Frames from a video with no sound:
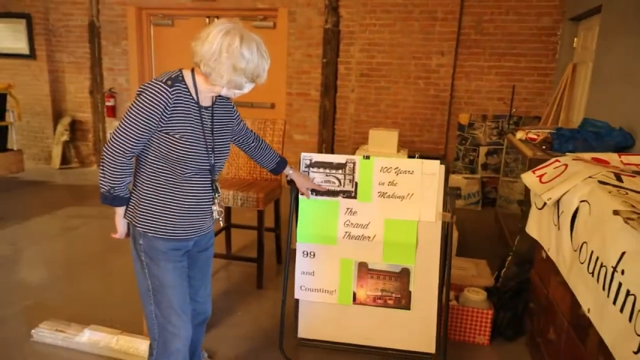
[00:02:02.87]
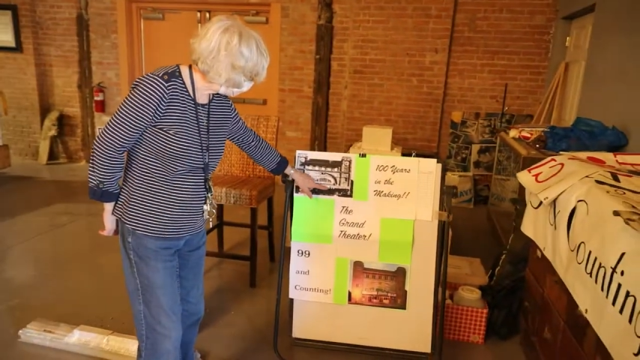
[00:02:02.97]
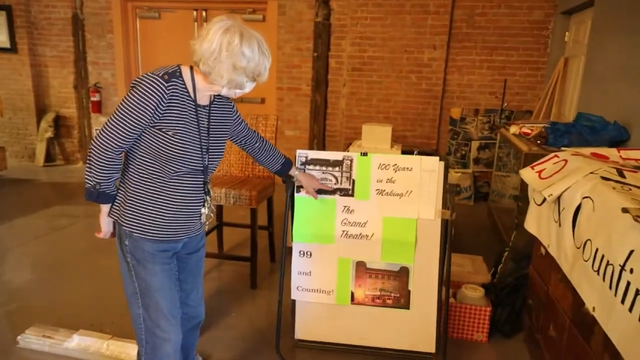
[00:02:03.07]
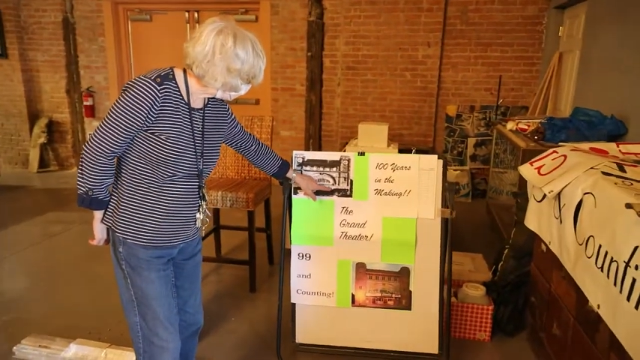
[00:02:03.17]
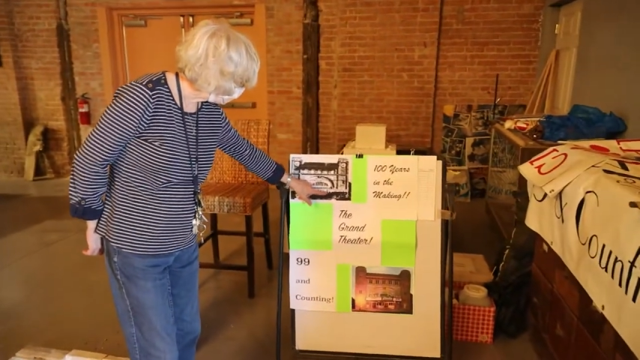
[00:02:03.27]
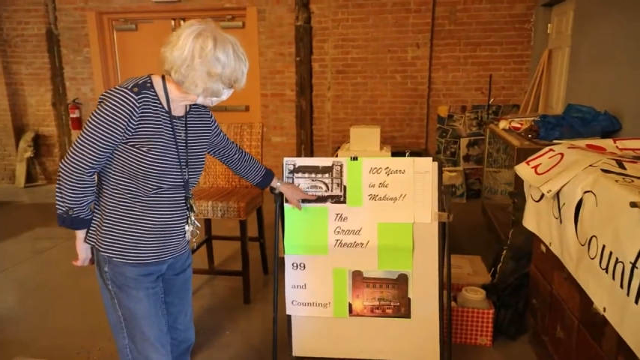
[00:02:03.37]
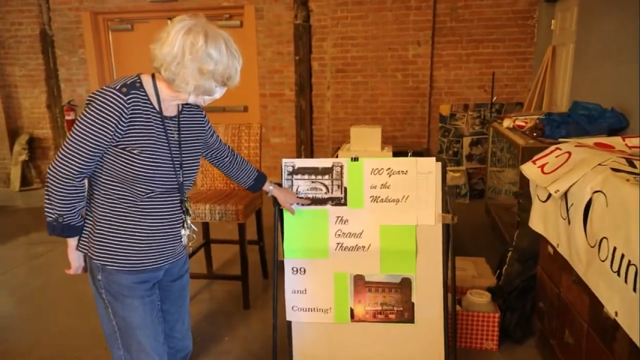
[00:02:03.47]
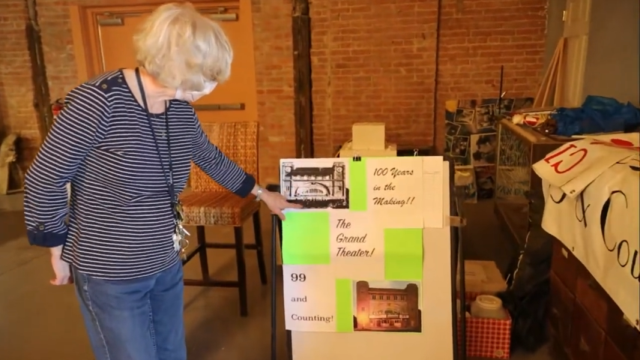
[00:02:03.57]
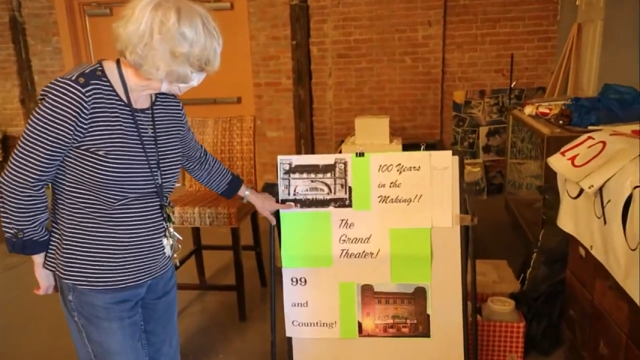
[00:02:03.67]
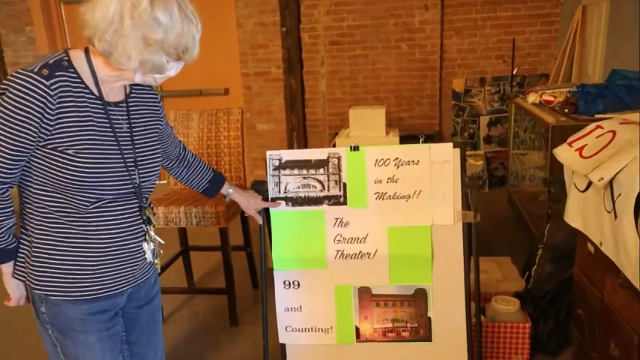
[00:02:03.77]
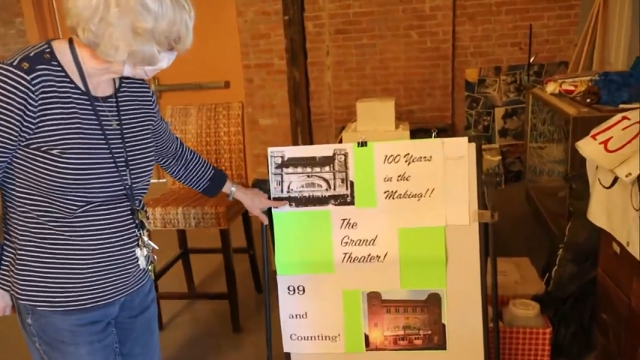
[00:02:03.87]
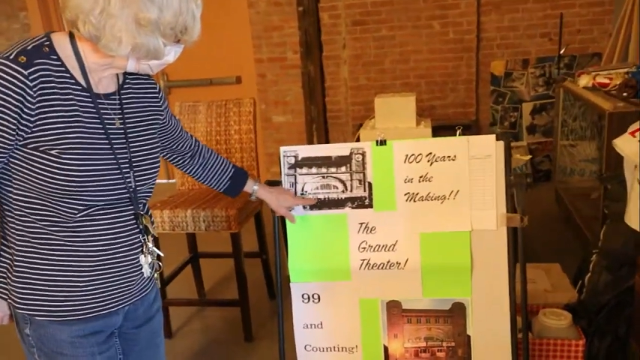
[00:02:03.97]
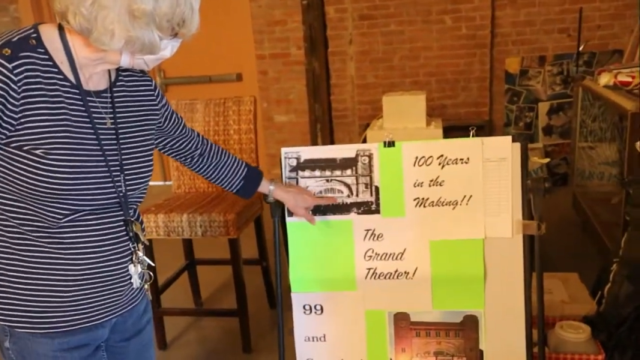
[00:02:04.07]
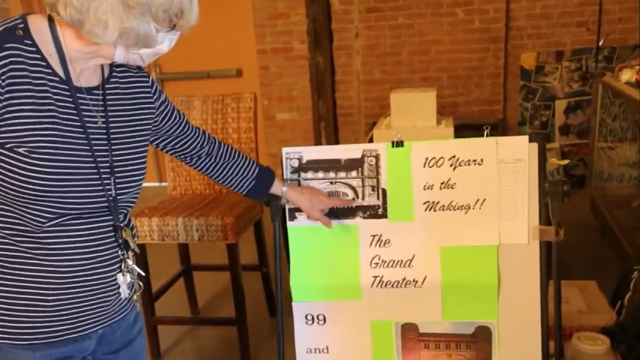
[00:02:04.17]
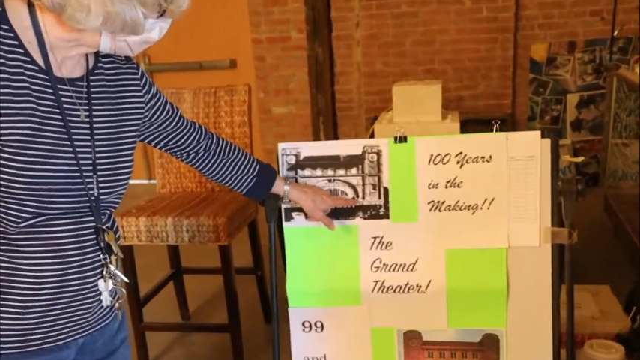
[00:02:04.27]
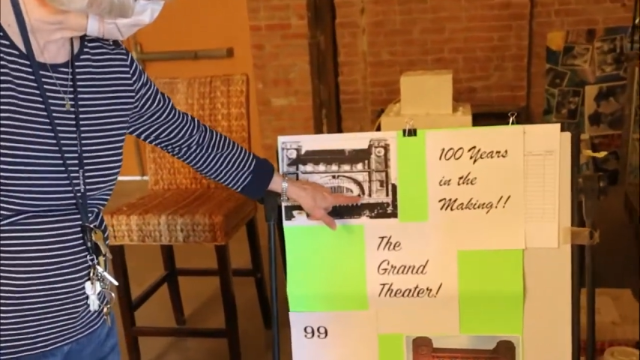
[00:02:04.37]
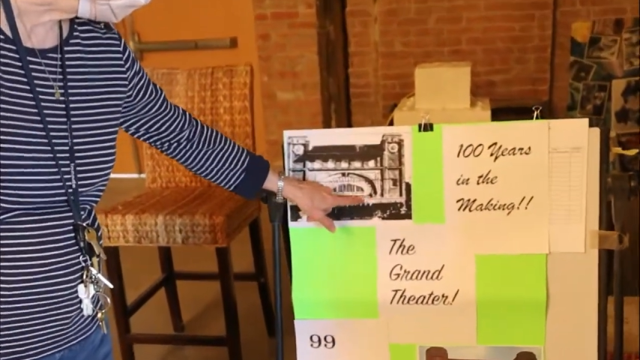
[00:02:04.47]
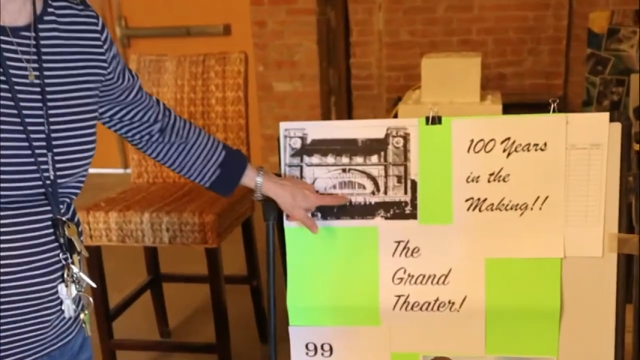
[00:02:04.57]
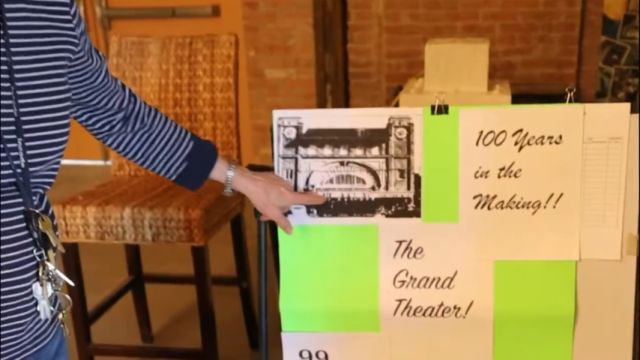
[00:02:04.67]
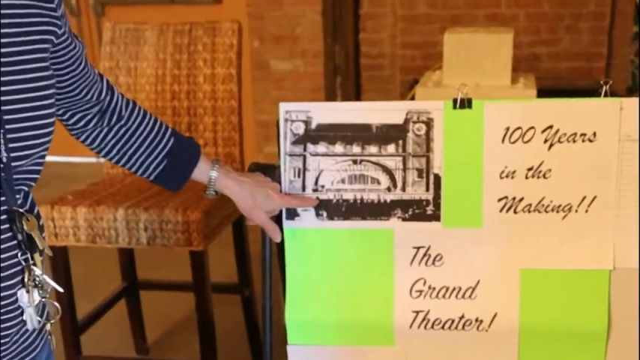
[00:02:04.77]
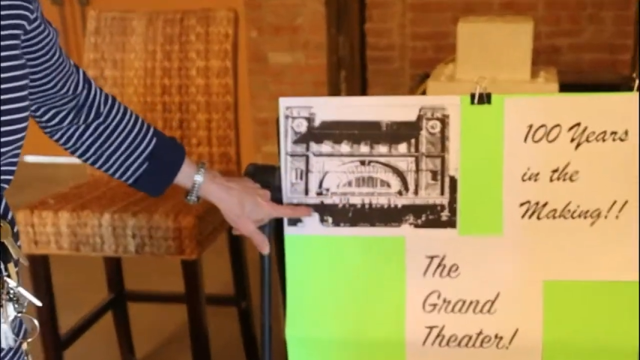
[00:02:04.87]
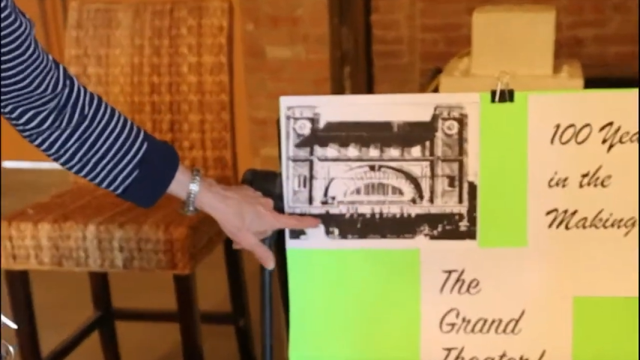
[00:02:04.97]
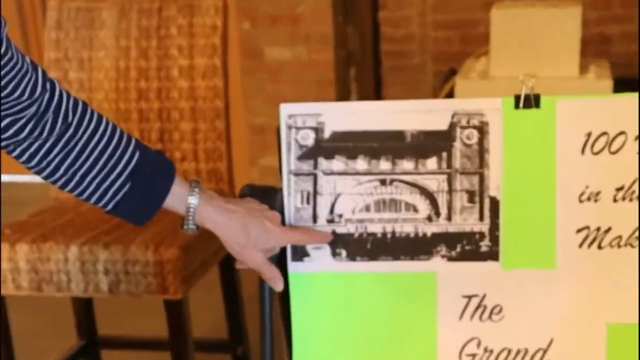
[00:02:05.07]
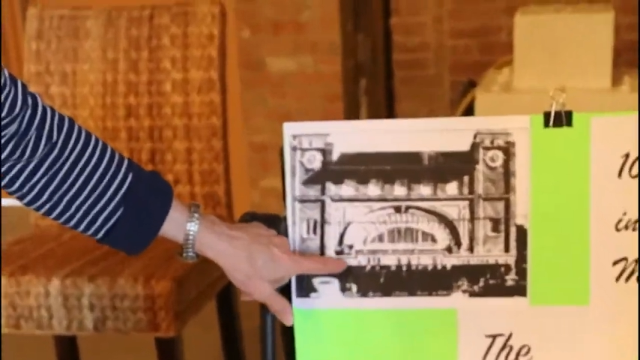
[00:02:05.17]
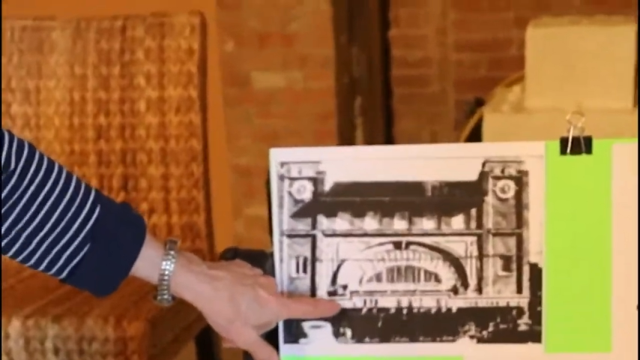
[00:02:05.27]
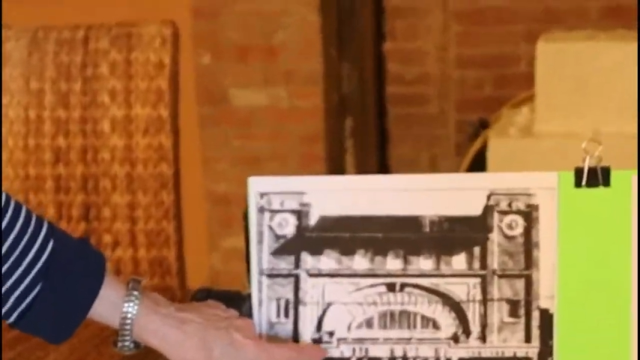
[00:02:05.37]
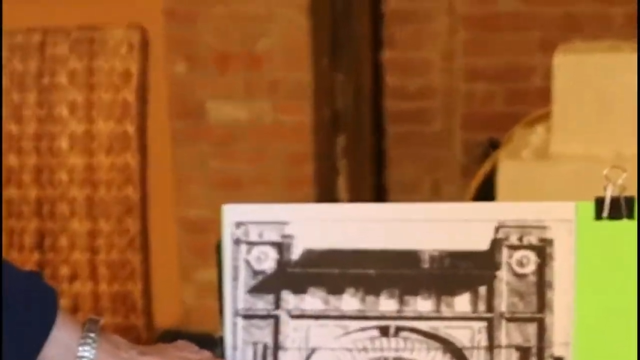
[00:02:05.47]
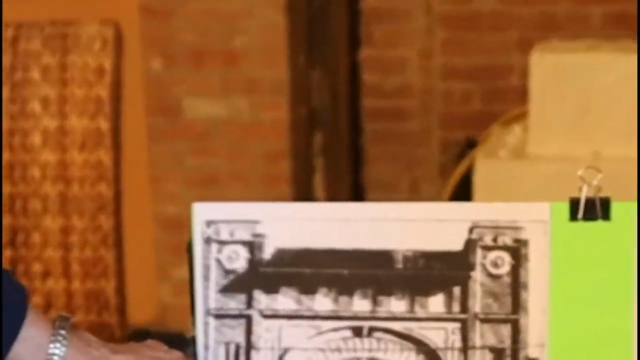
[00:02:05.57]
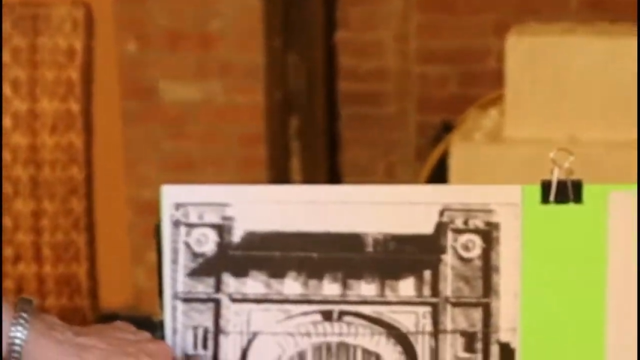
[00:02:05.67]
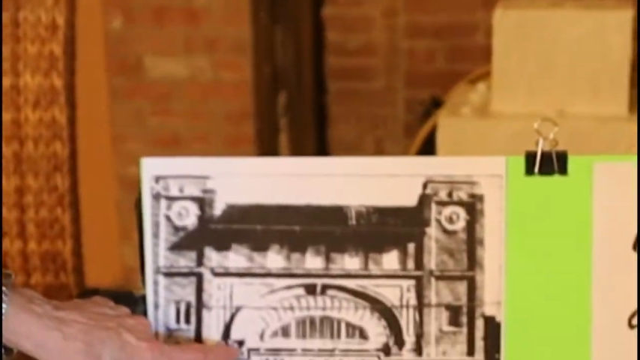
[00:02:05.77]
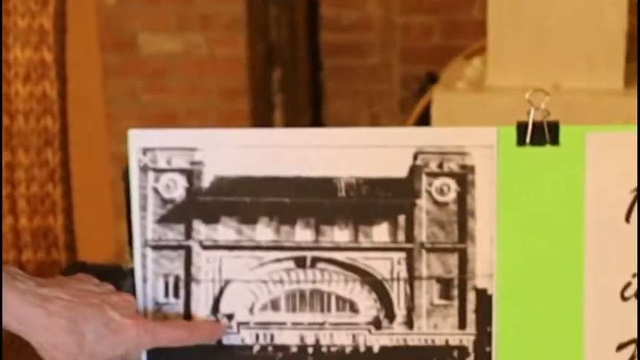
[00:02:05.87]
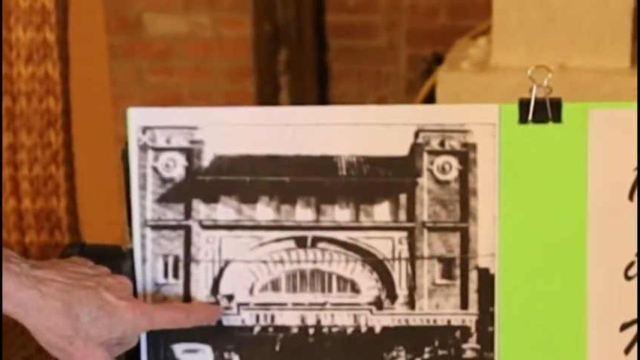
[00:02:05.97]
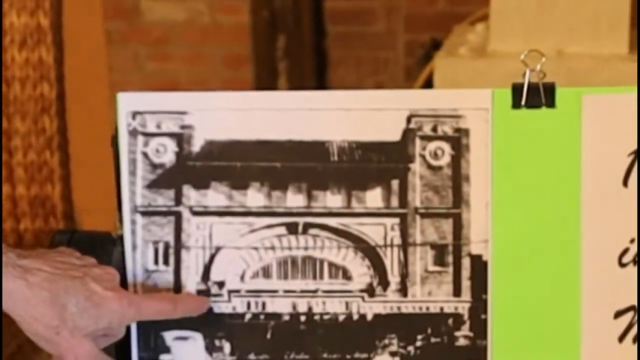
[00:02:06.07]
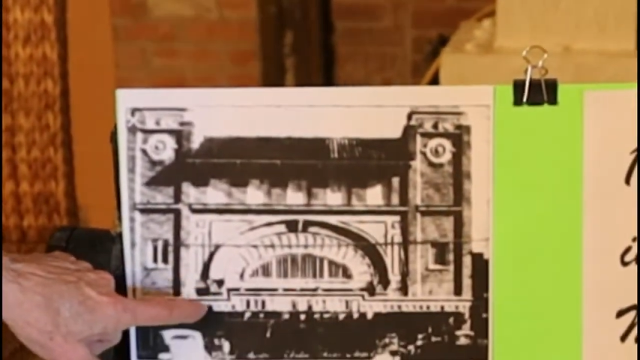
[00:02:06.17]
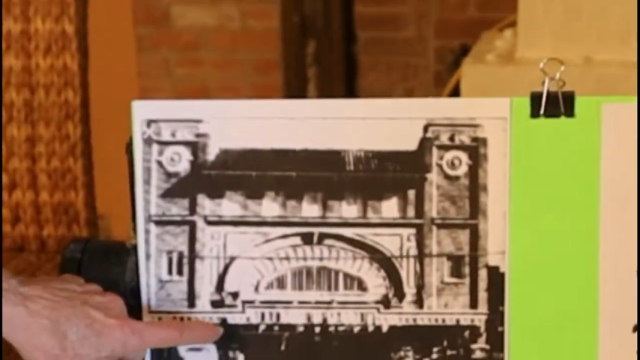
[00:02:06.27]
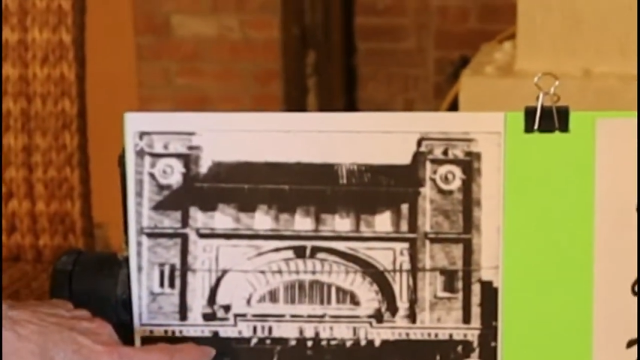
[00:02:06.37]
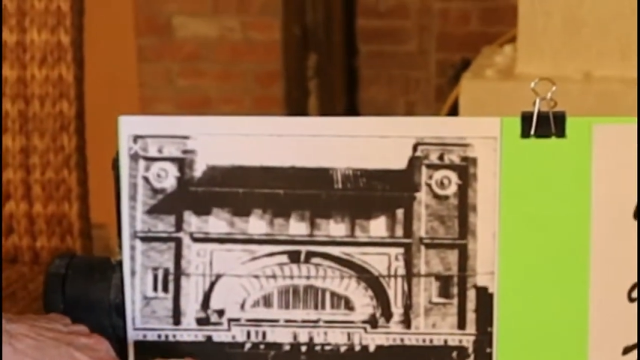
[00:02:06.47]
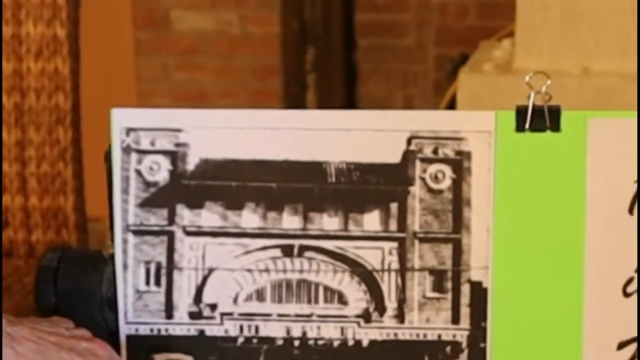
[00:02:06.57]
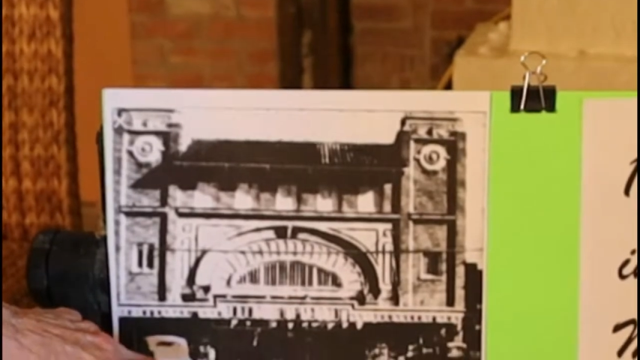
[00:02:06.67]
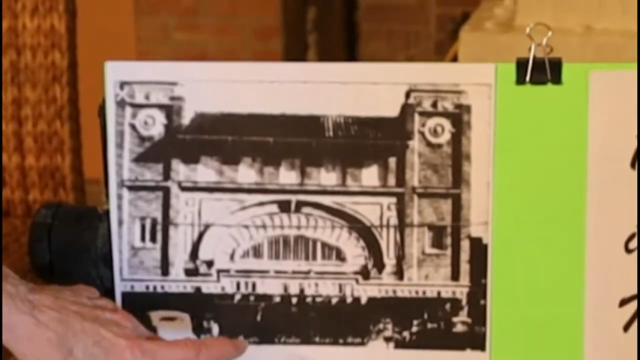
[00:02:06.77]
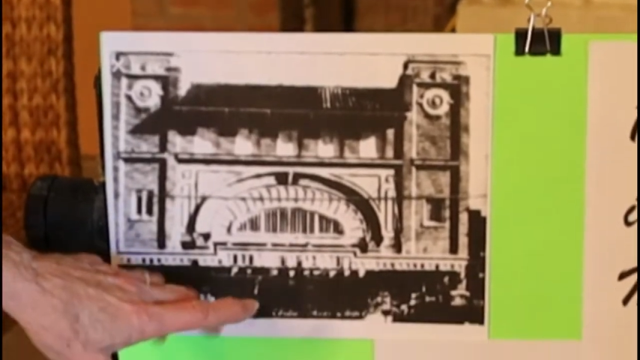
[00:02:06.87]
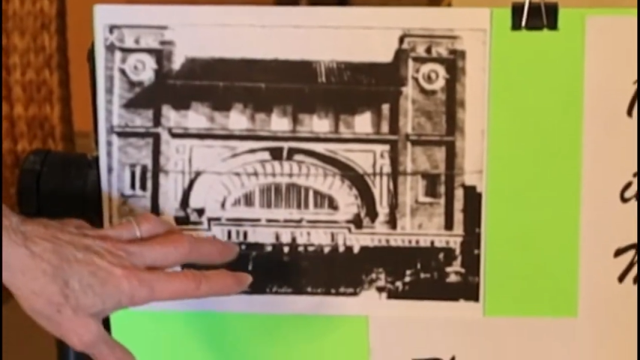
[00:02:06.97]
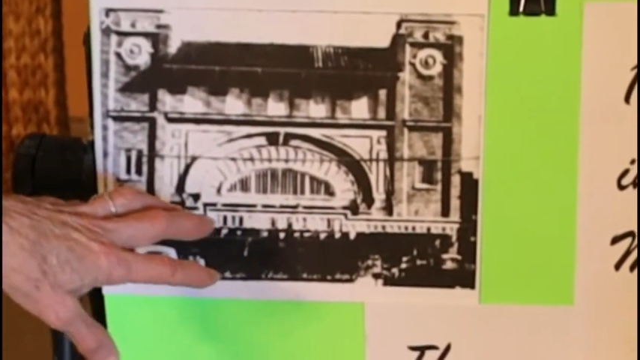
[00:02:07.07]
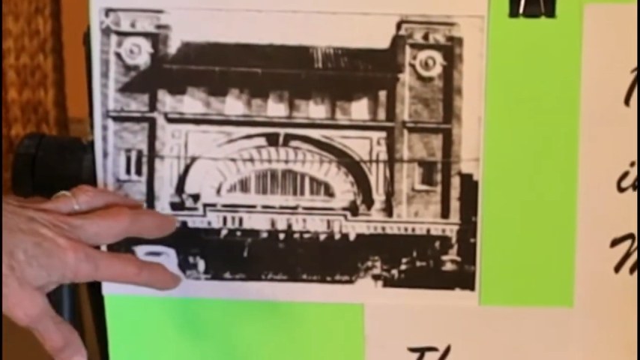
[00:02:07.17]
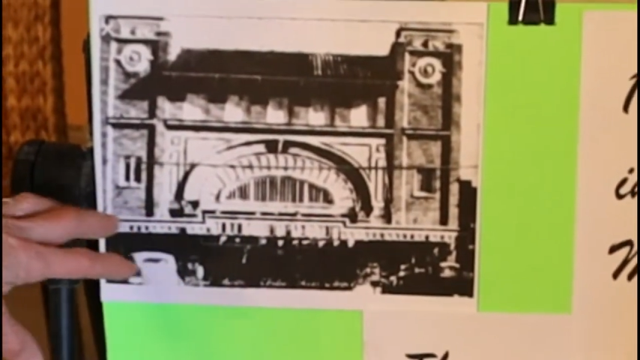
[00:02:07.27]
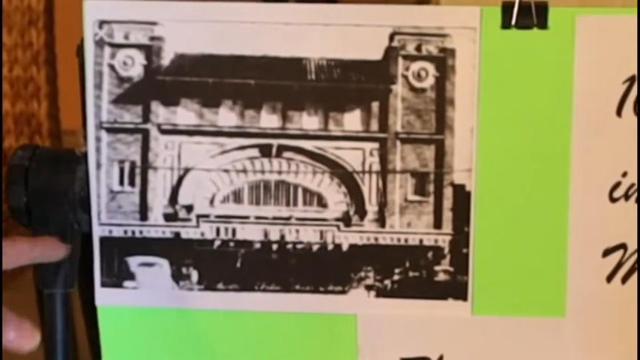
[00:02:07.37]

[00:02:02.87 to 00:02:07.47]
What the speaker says: (no speaker visible)